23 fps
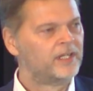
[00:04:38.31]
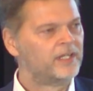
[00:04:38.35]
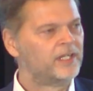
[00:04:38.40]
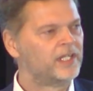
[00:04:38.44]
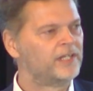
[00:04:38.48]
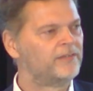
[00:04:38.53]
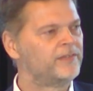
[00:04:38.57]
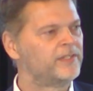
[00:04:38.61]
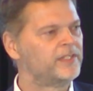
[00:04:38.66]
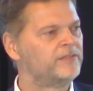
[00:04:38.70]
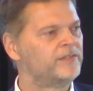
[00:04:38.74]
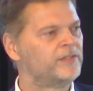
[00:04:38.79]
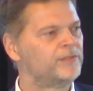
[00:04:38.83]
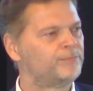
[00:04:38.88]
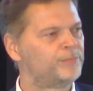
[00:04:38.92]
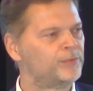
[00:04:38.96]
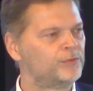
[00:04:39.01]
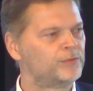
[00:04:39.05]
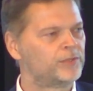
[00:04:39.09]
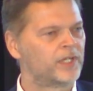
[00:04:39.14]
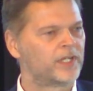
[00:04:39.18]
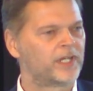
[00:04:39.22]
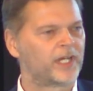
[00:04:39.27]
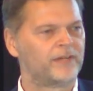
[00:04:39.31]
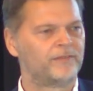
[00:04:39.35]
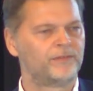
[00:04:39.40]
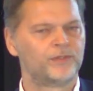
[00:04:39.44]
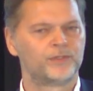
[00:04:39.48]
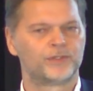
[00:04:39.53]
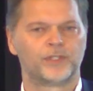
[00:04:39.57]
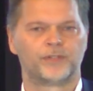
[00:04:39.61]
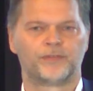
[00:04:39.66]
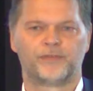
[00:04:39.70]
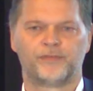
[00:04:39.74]
It will even boost the
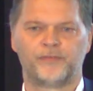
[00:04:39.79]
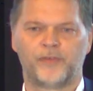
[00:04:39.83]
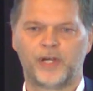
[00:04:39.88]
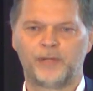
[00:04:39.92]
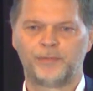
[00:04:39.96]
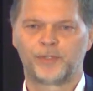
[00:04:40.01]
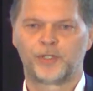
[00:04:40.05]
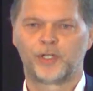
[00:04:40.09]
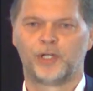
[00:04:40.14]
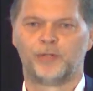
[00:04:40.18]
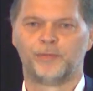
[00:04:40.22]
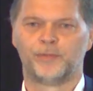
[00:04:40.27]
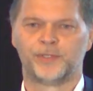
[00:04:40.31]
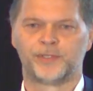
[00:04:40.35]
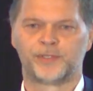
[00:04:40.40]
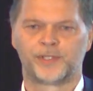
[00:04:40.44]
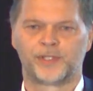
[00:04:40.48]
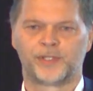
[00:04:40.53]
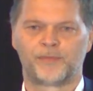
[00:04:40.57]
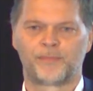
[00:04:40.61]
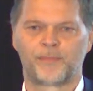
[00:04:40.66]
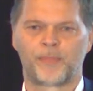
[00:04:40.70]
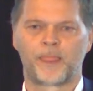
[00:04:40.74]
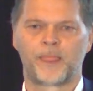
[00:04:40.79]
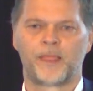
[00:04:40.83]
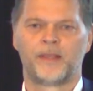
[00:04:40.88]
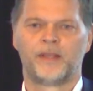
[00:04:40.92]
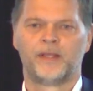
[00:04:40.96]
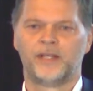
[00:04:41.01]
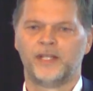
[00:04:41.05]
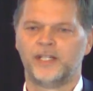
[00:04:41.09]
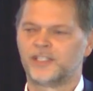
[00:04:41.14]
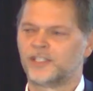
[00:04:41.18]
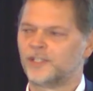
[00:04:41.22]
revenues of the pharma companies
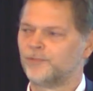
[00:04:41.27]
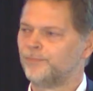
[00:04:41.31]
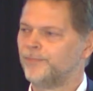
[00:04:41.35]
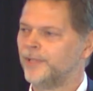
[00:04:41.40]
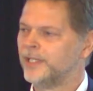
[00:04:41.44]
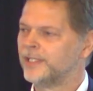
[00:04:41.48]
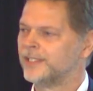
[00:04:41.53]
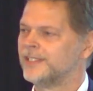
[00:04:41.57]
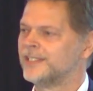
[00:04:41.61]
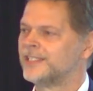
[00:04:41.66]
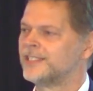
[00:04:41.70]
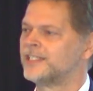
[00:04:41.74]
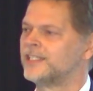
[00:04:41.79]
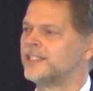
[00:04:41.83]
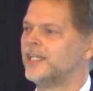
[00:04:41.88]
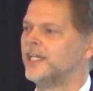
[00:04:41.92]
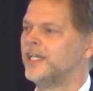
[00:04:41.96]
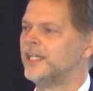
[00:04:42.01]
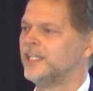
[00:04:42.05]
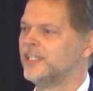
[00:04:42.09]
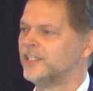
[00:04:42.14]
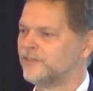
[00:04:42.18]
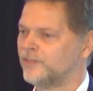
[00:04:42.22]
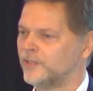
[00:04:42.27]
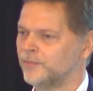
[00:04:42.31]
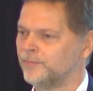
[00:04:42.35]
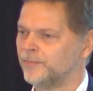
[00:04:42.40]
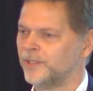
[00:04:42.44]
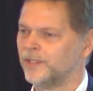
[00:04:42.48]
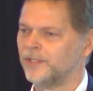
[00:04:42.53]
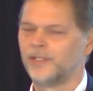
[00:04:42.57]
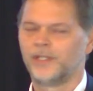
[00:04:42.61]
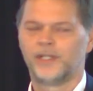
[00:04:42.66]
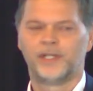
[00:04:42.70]
as the patients stay in
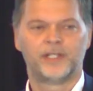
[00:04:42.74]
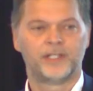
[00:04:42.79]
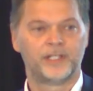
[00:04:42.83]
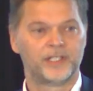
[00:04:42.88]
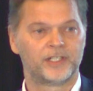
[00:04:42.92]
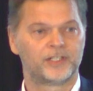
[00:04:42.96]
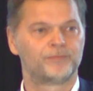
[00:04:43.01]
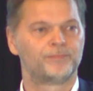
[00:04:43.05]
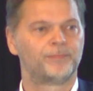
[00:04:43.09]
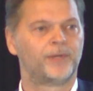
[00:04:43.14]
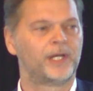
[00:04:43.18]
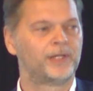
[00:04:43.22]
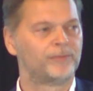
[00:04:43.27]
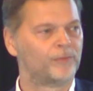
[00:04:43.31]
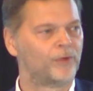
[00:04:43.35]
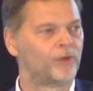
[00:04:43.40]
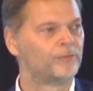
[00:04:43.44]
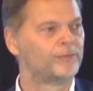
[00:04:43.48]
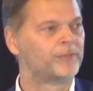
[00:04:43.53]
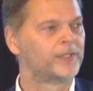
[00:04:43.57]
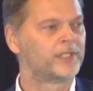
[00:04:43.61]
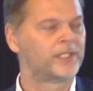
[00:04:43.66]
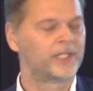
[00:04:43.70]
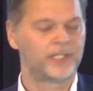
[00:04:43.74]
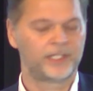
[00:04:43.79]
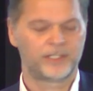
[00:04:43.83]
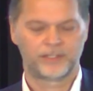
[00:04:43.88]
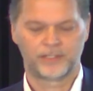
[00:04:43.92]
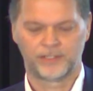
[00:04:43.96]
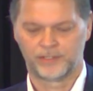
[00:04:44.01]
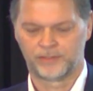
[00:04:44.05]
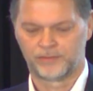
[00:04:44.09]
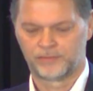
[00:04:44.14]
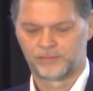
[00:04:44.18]
treatment and hence buy more medication.